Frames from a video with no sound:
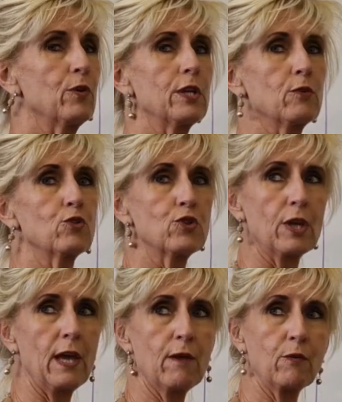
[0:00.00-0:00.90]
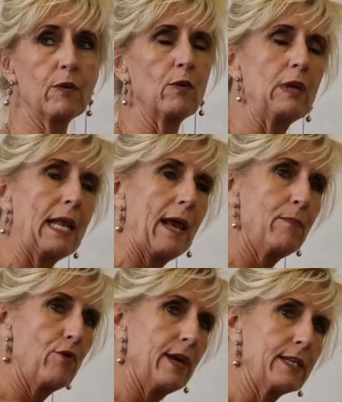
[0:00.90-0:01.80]
put it all together.
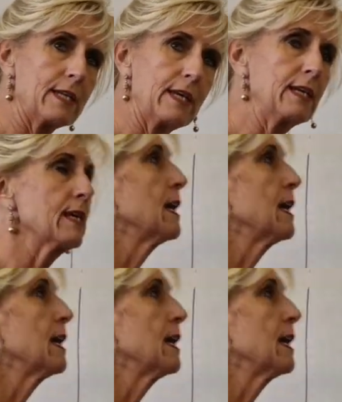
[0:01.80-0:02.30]
Elaborated it.